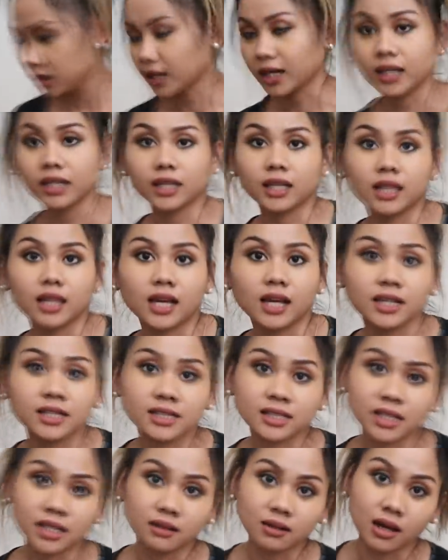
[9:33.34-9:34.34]
Okay, the
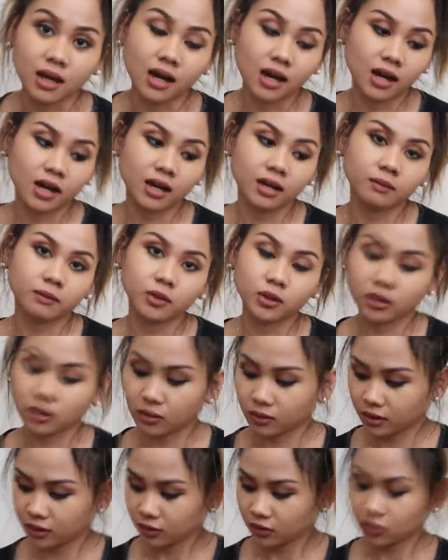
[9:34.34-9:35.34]
last thing I'm
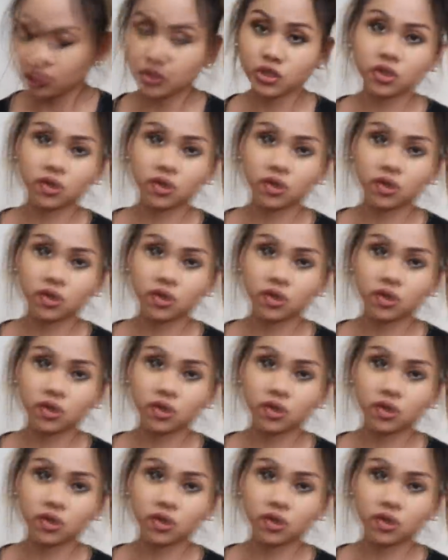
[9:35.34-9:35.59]
going to